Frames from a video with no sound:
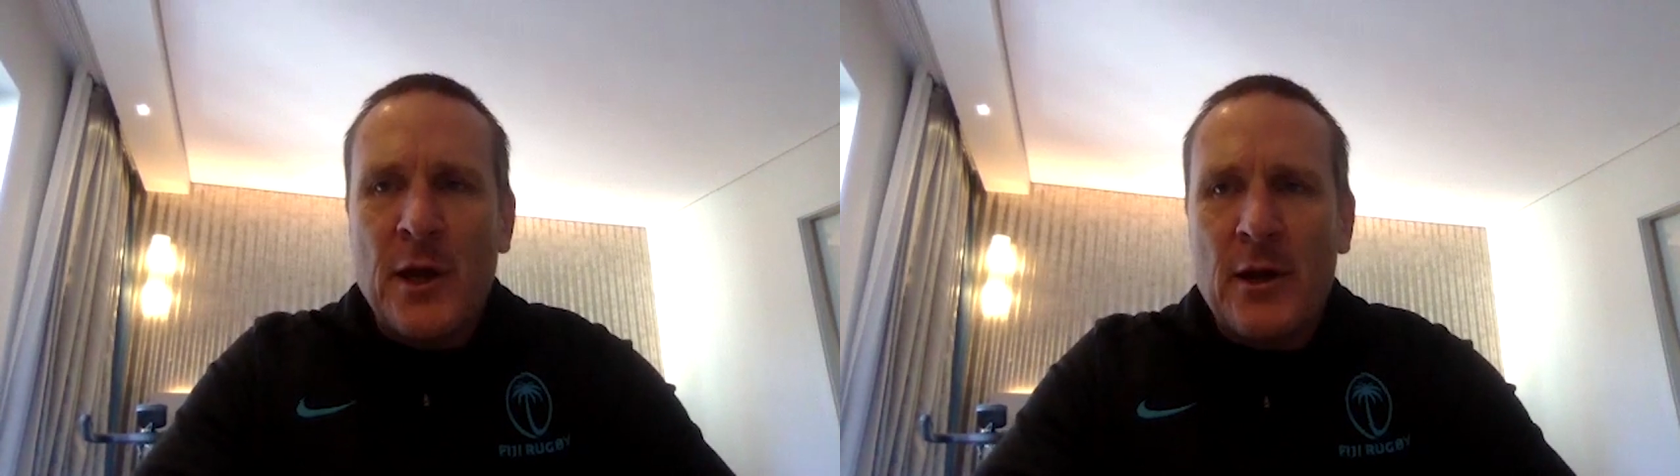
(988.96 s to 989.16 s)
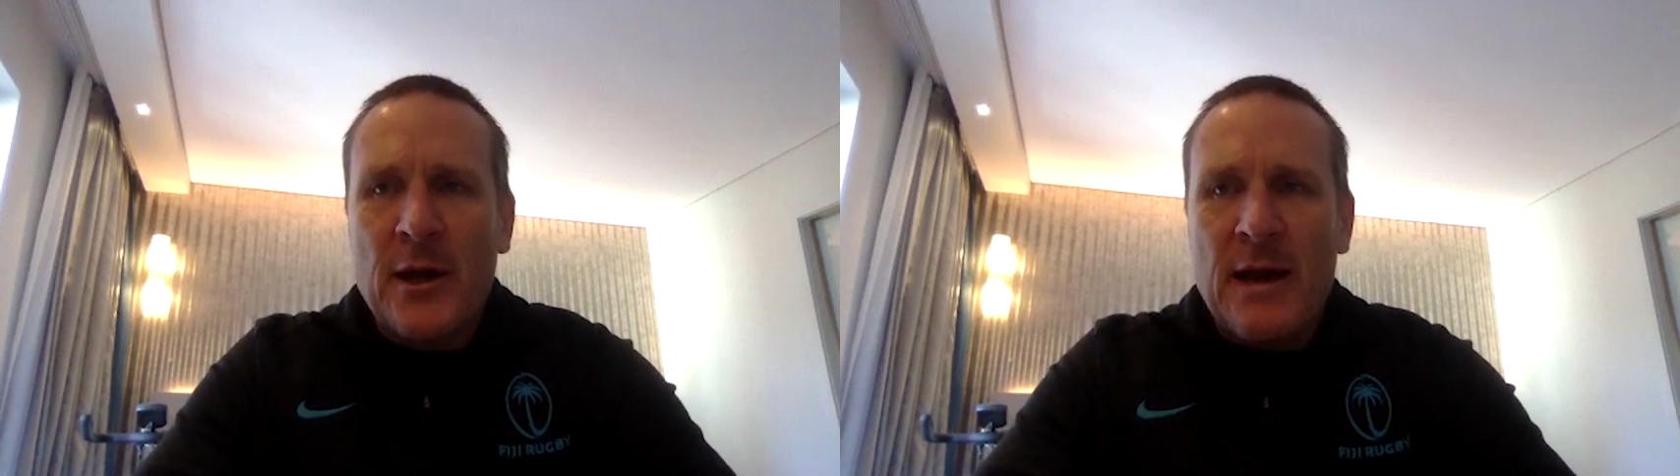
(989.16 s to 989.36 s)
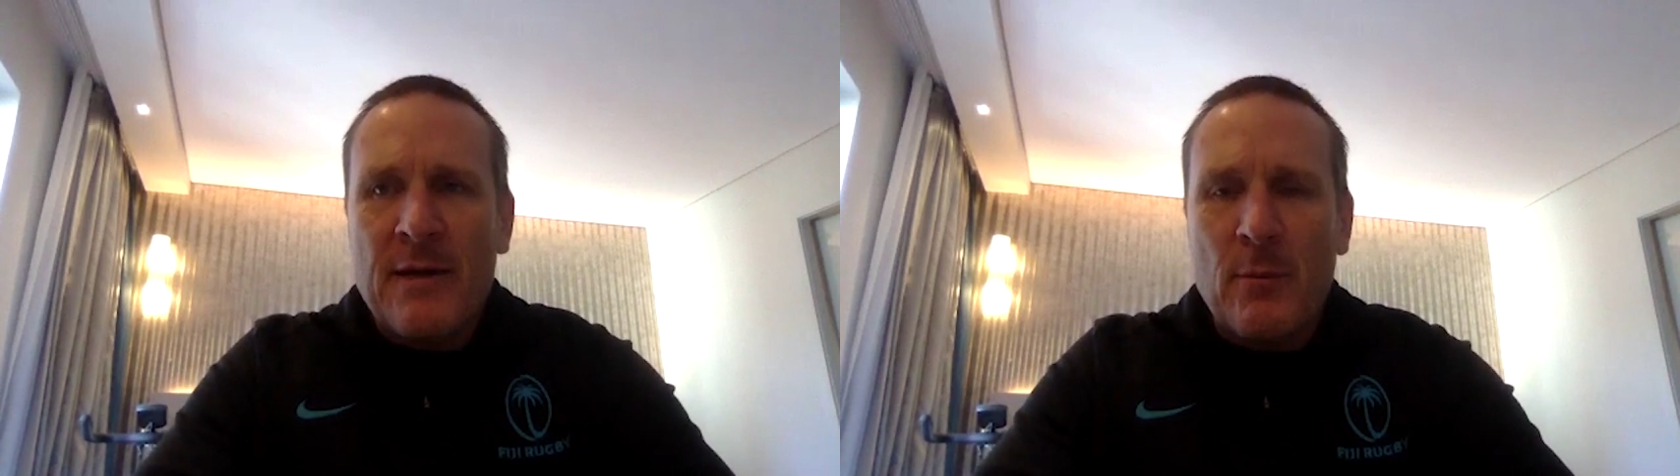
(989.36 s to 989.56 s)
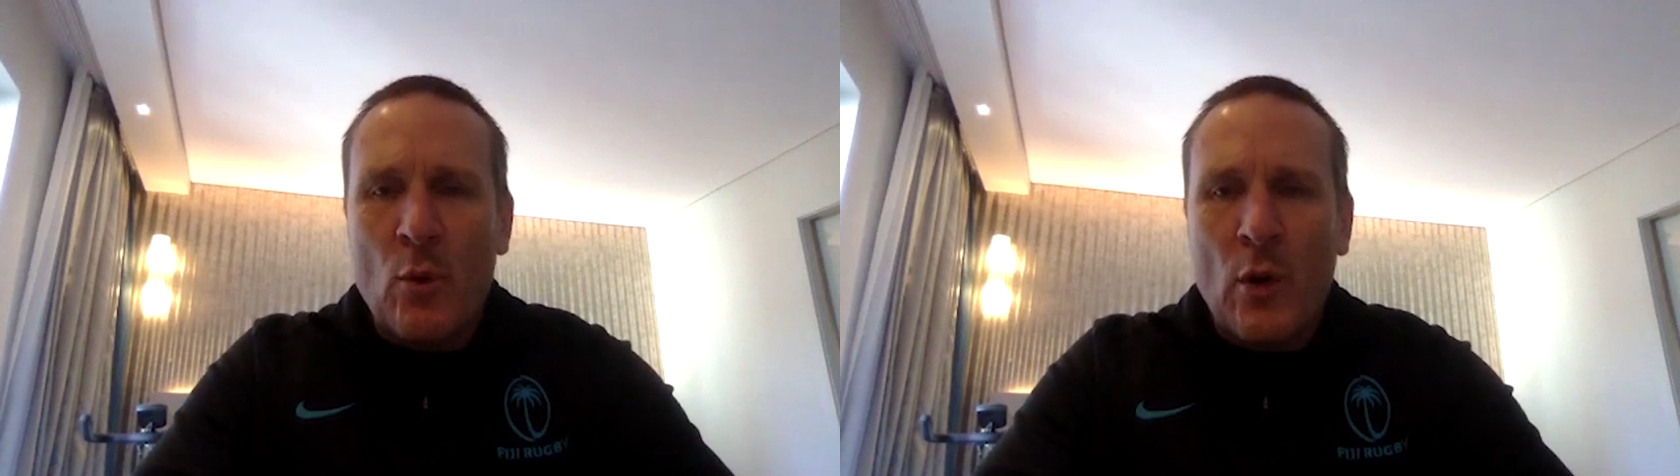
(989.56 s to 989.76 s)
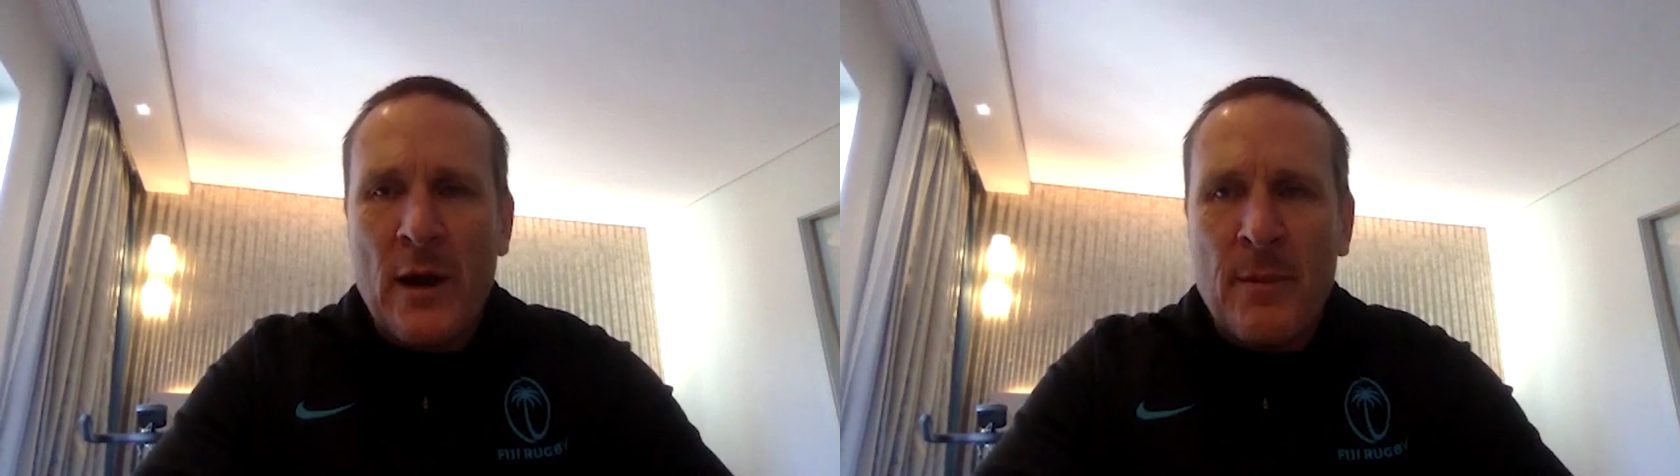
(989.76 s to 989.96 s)
gave them
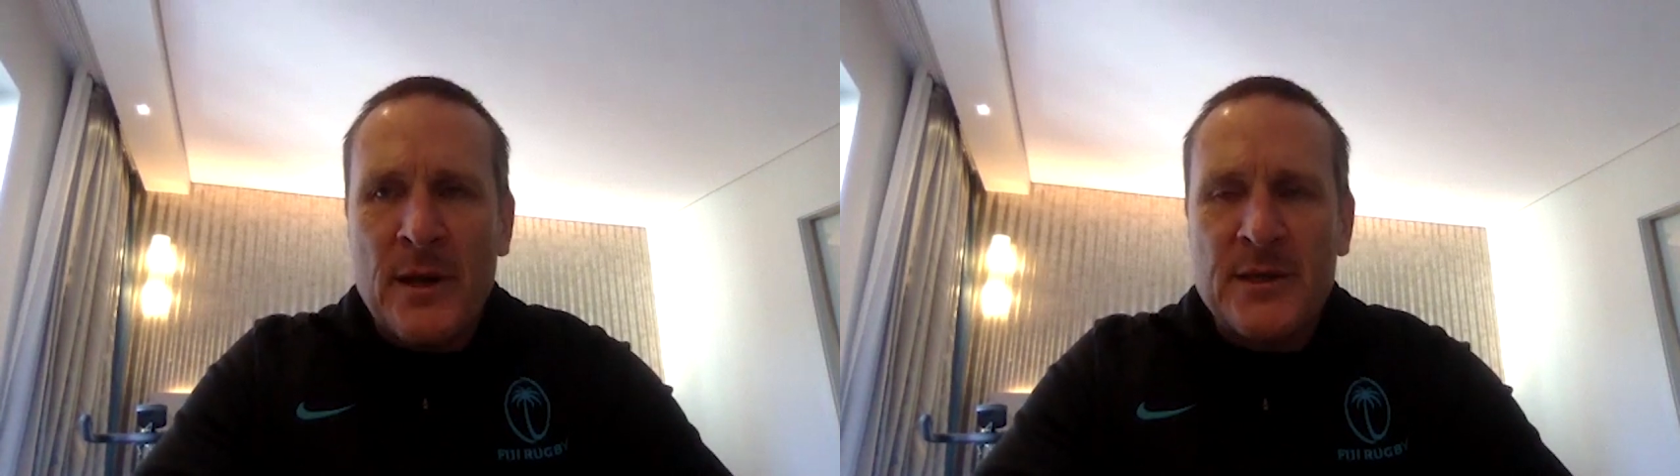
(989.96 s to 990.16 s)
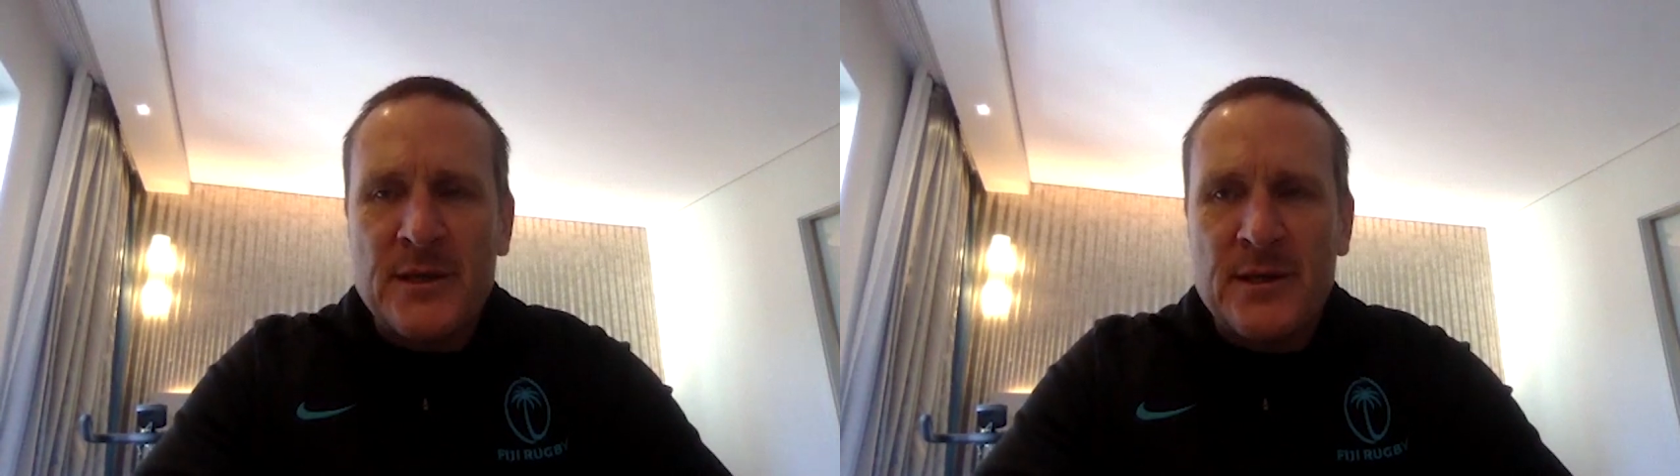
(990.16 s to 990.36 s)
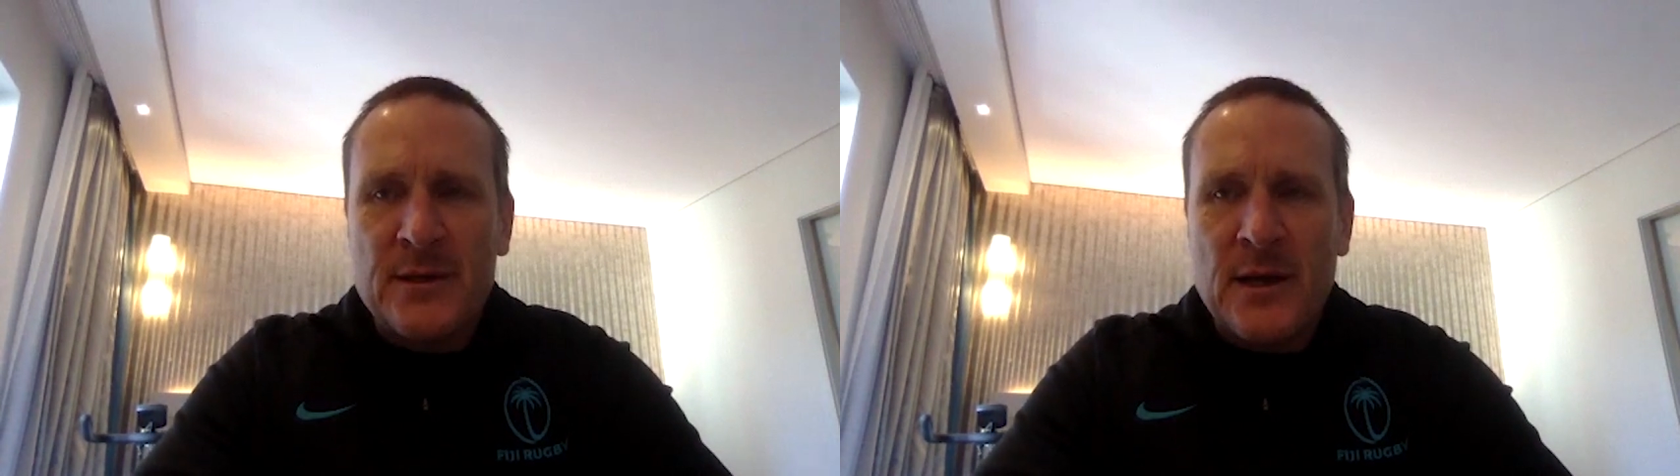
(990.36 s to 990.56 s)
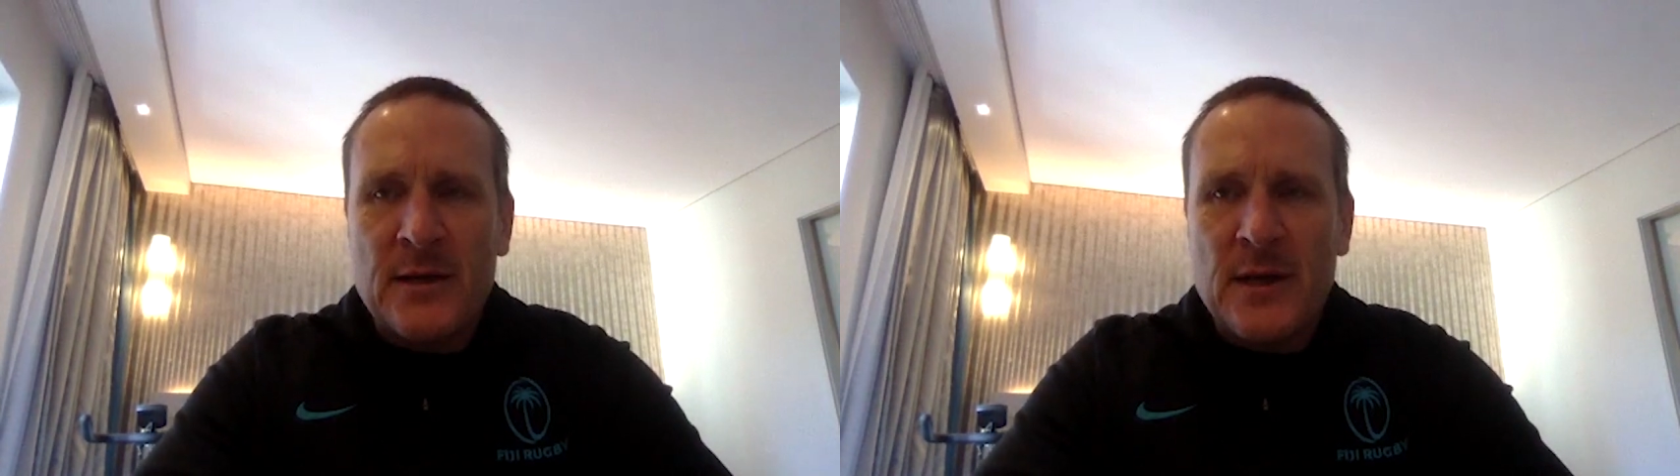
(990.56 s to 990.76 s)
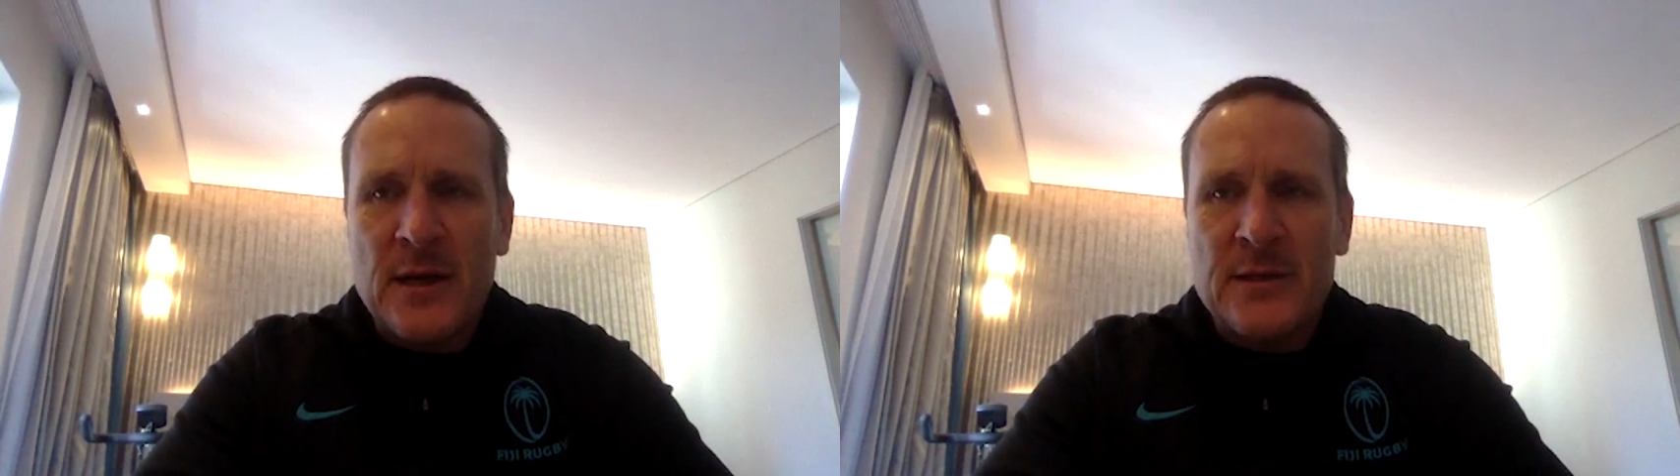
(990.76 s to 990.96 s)
all our best
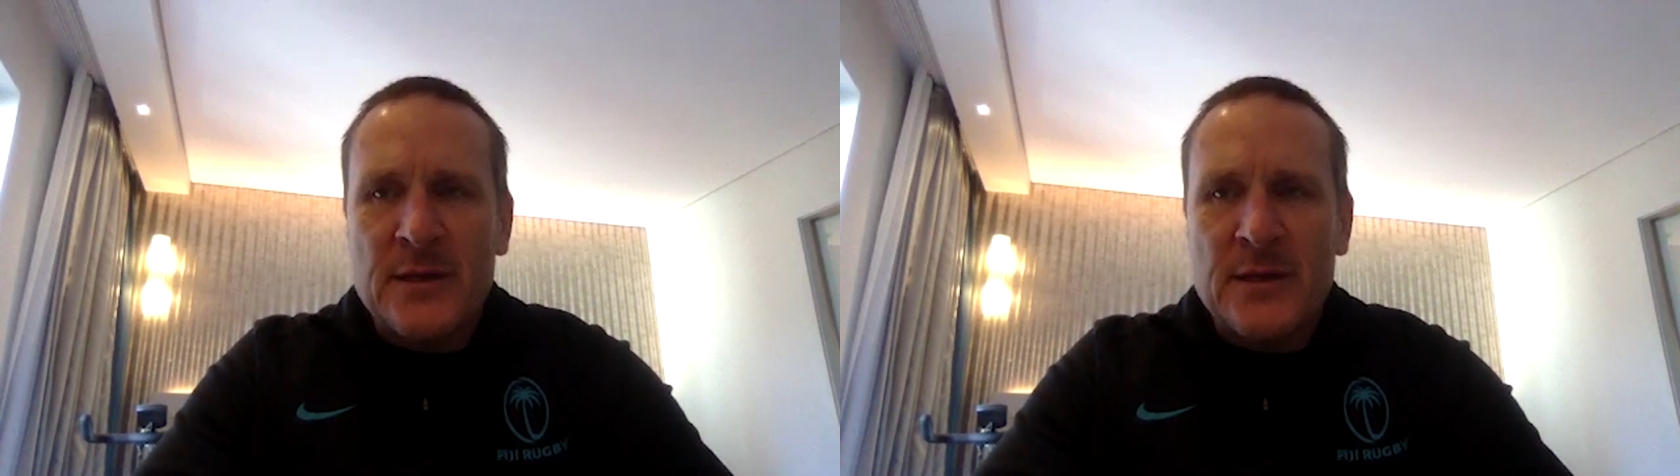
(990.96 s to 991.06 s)
and